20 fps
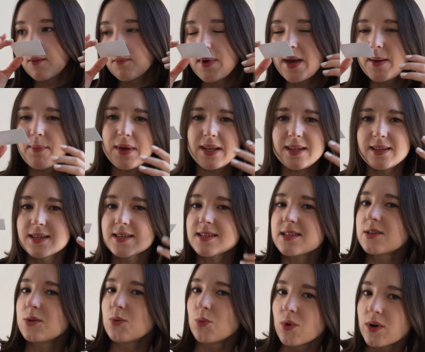Maybe it
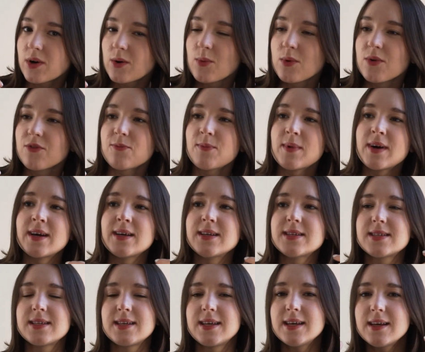doesn't work with my
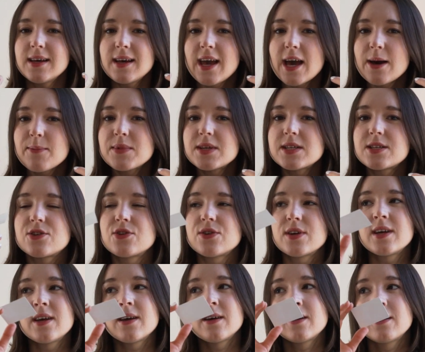skin
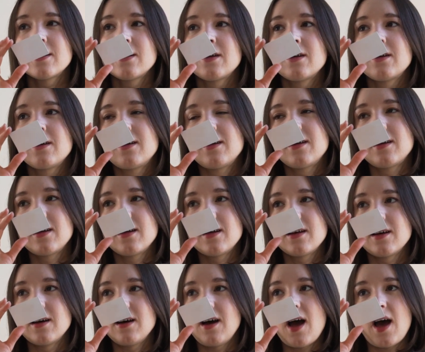chemistry.
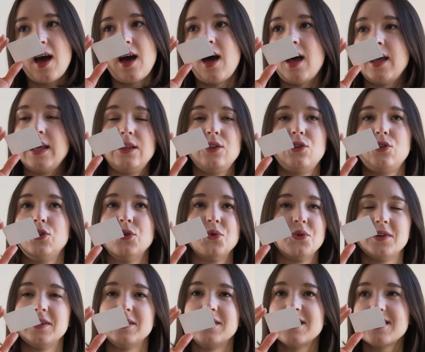I
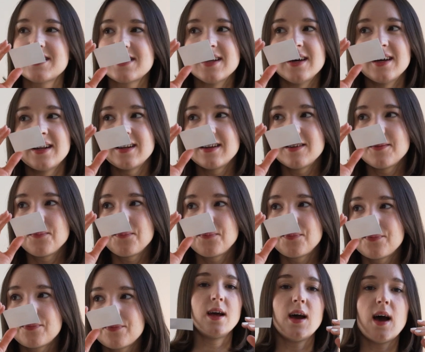don't understand.
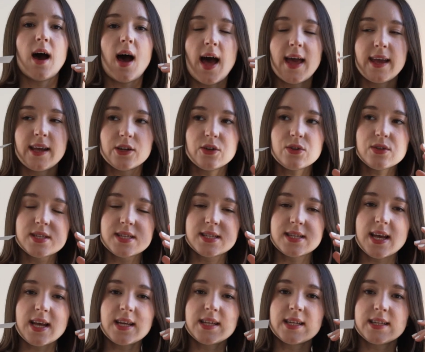I cannot
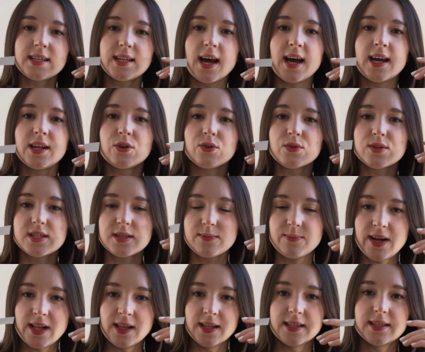say that I don't
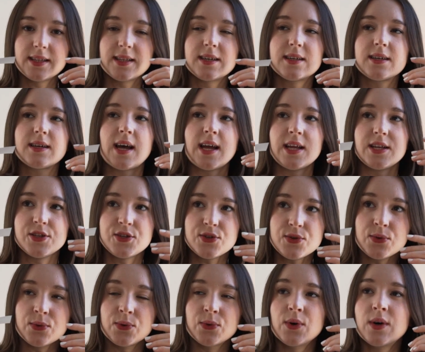smell it. I
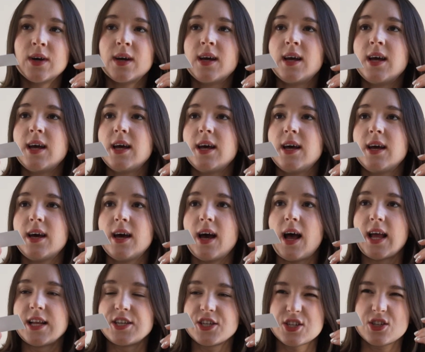do.
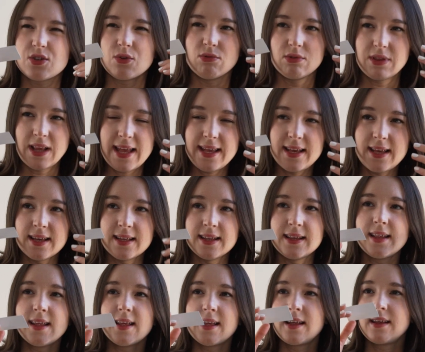I just don't like
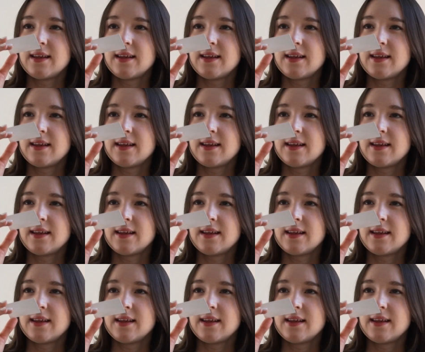it.